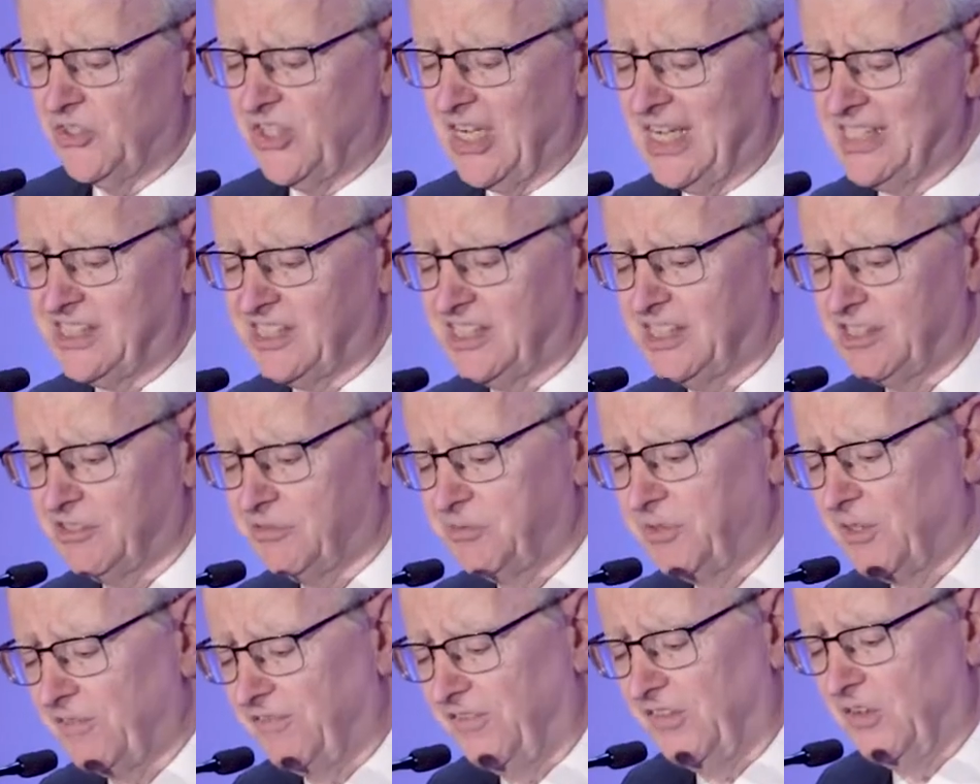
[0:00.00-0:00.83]

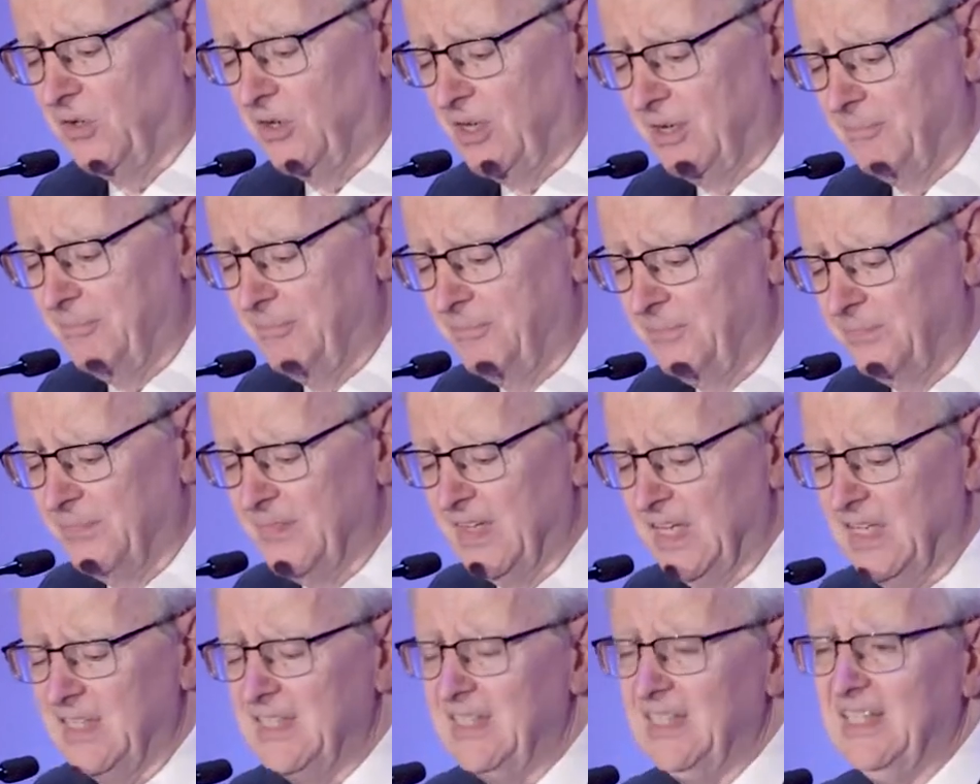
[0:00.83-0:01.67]
justice reform,
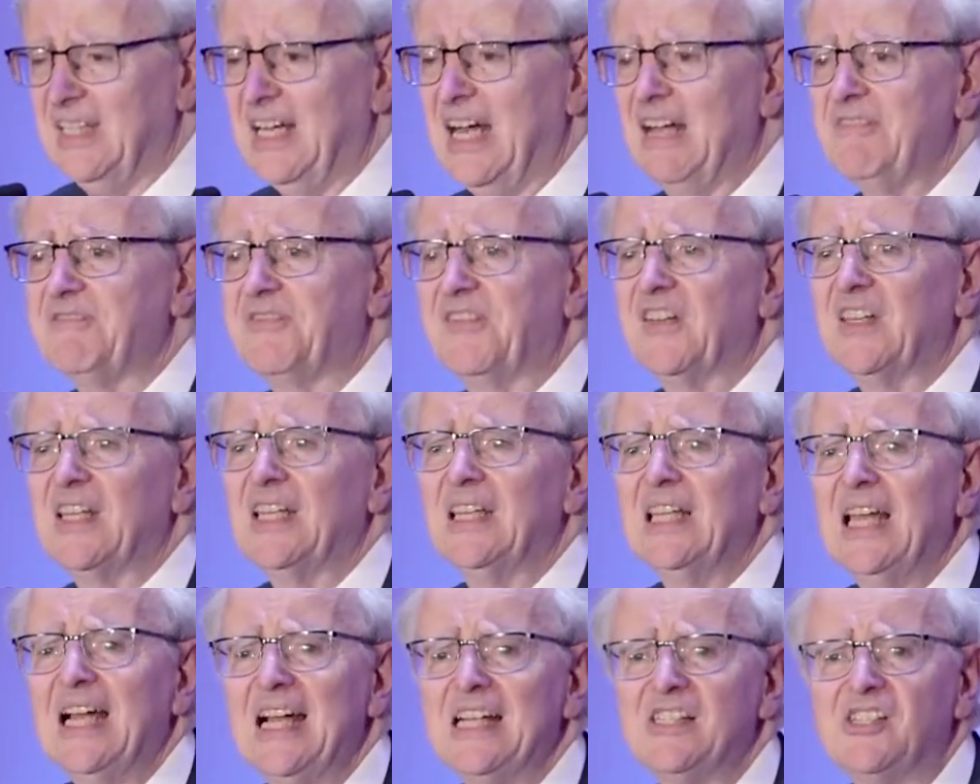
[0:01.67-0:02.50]
and for the
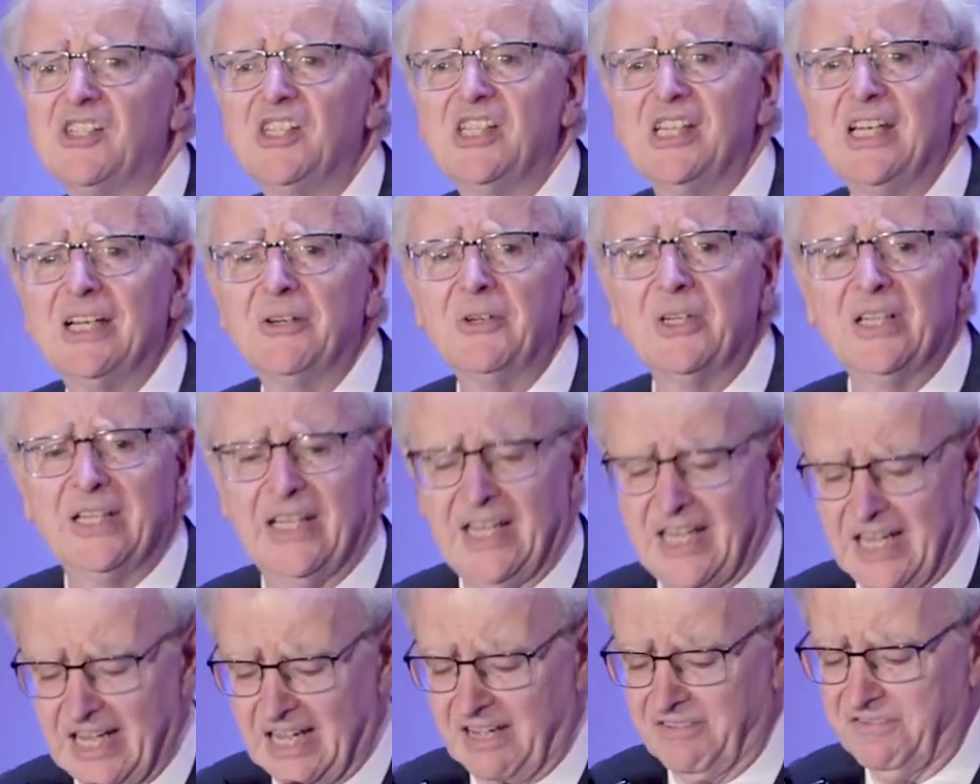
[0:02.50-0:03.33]
last year and a
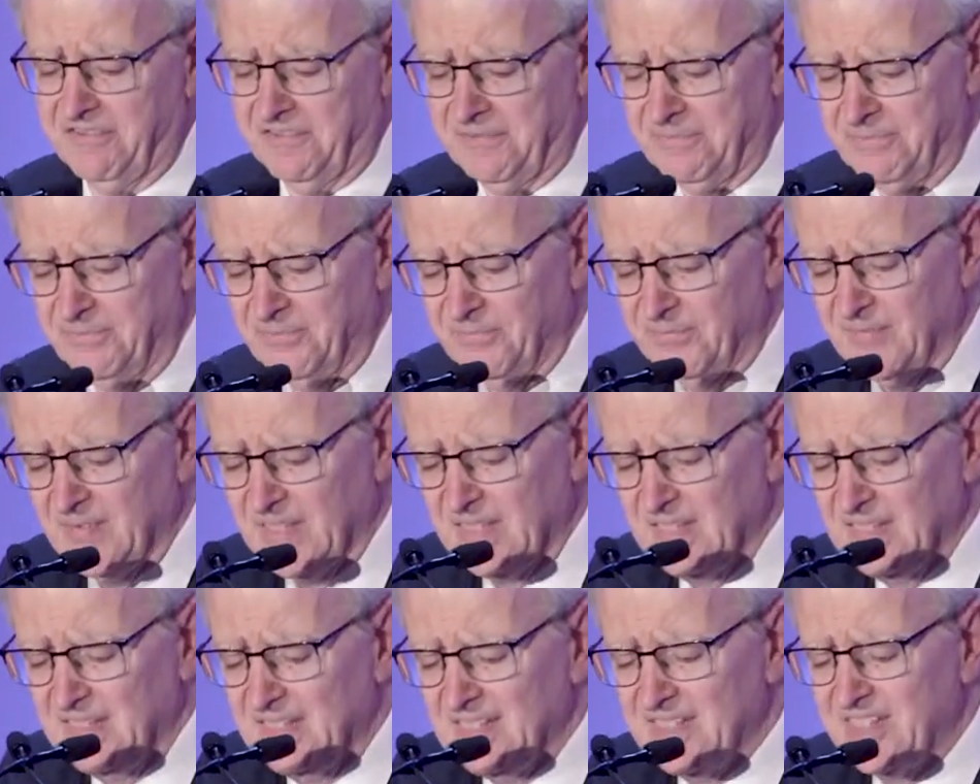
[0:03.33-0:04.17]
half,
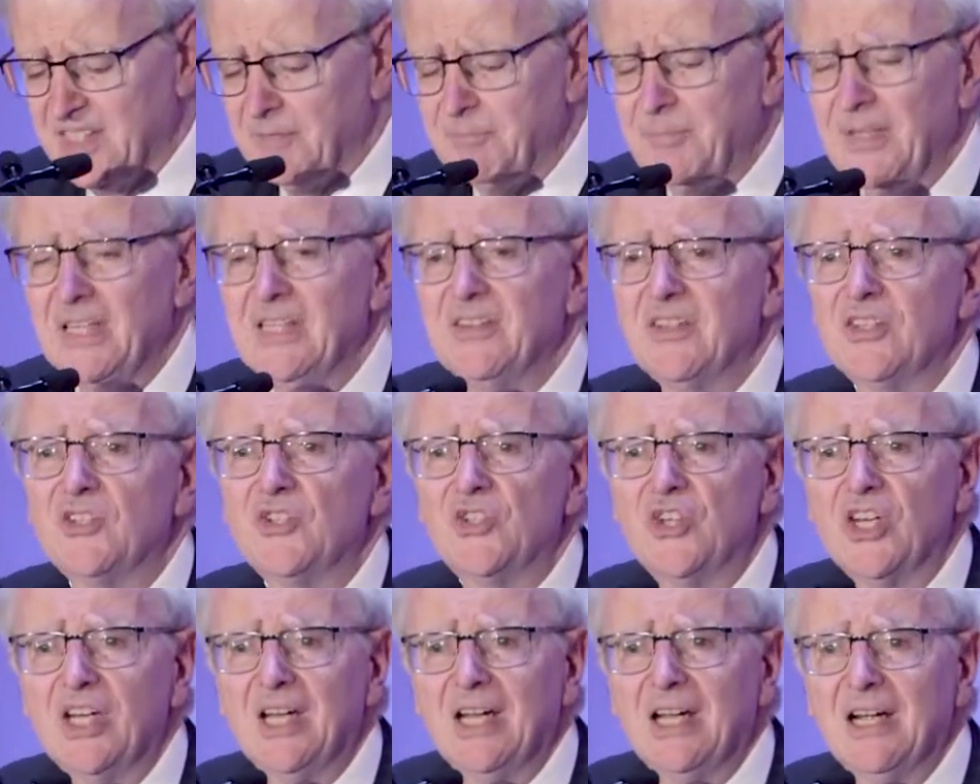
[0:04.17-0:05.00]
to be the
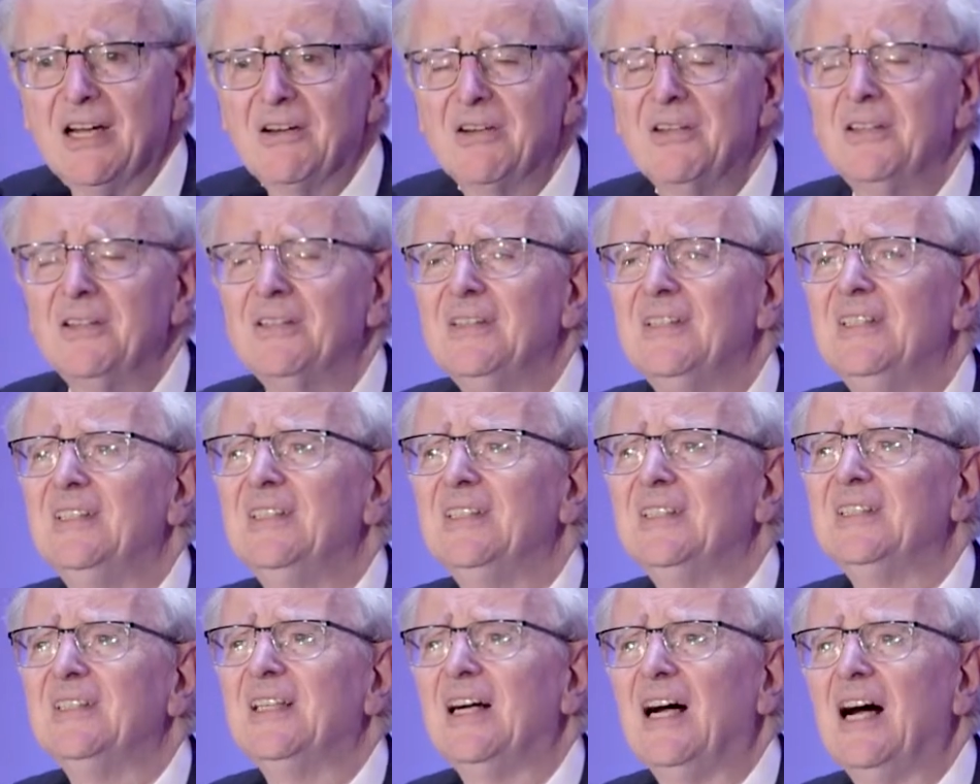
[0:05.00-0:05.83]
chair
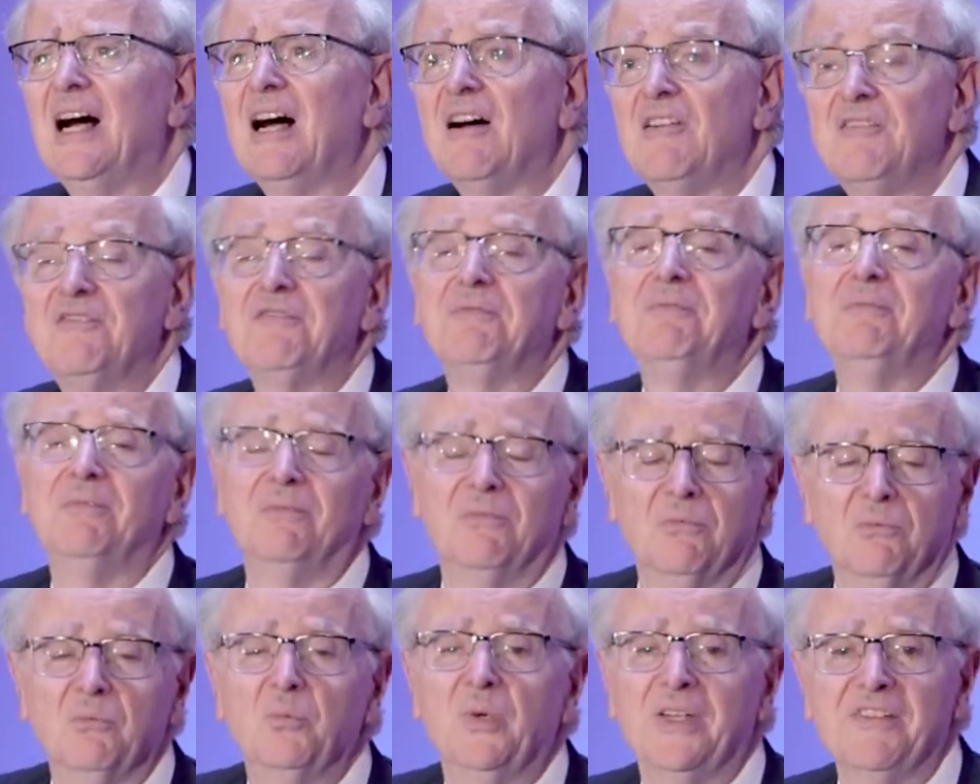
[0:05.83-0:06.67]
of,
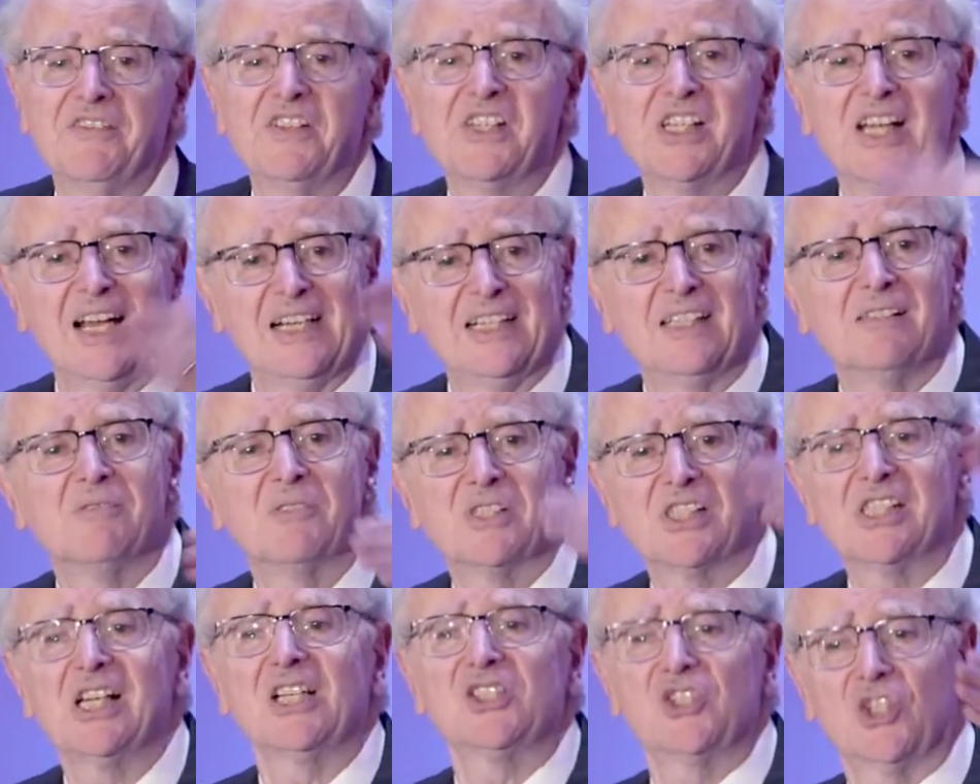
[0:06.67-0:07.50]
we've said it in
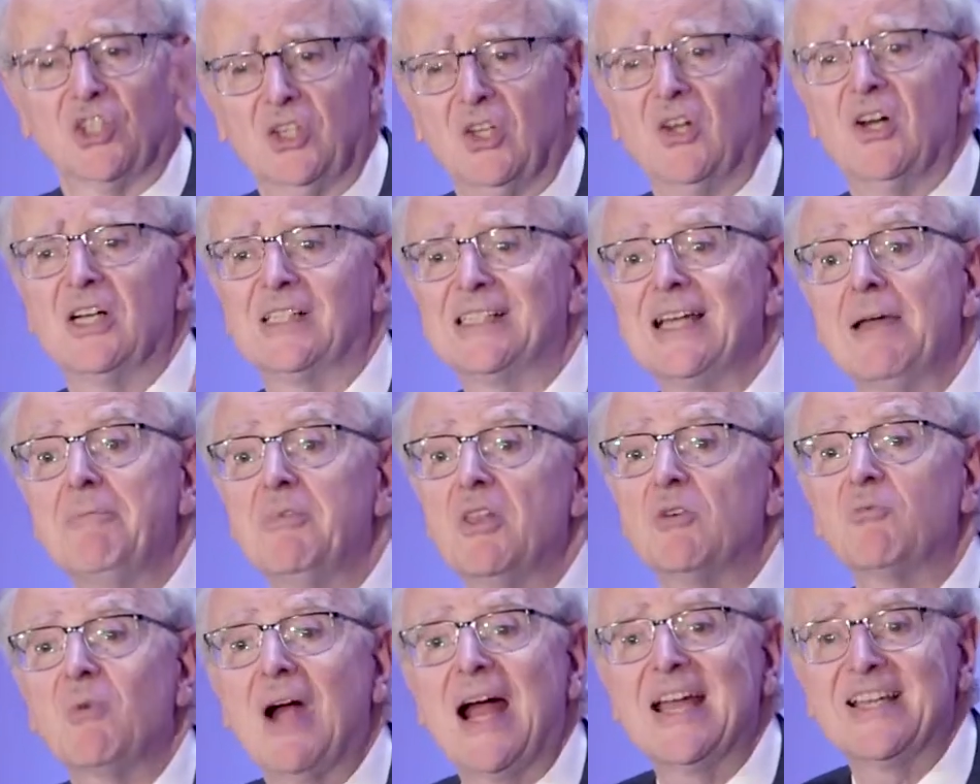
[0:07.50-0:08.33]
such a long name, the
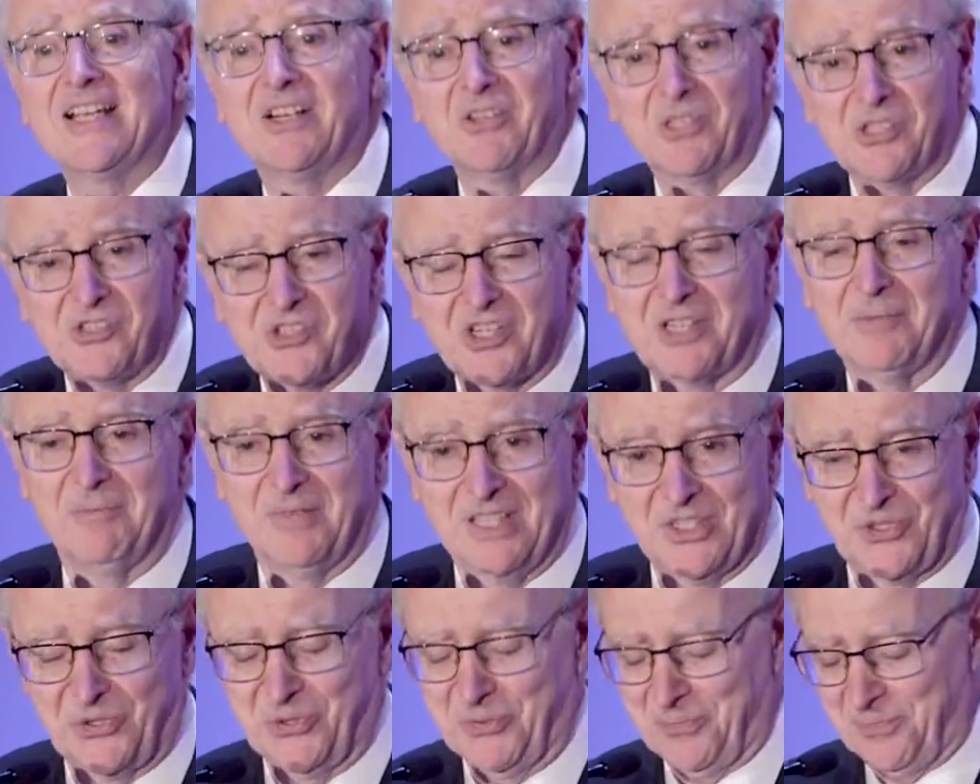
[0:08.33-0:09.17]
Rikers
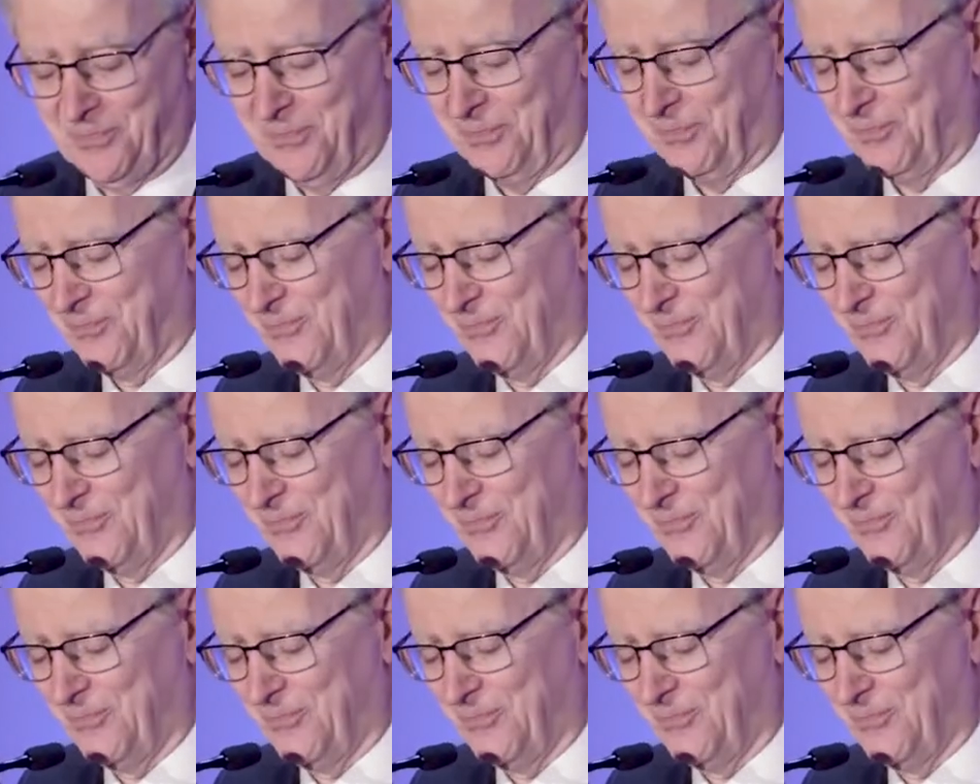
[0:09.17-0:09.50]
Commission.